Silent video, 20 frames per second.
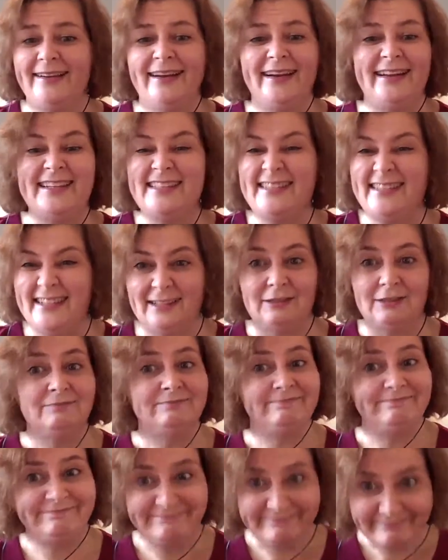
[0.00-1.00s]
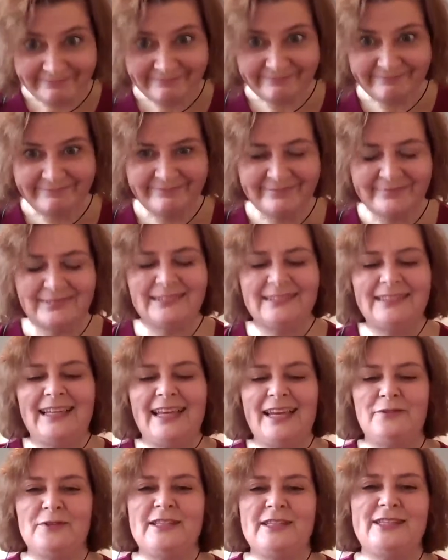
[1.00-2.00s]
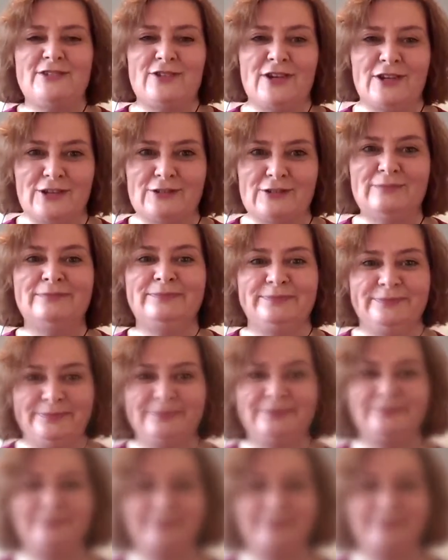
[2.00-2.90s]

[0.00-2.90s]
And still, it was a struggle. So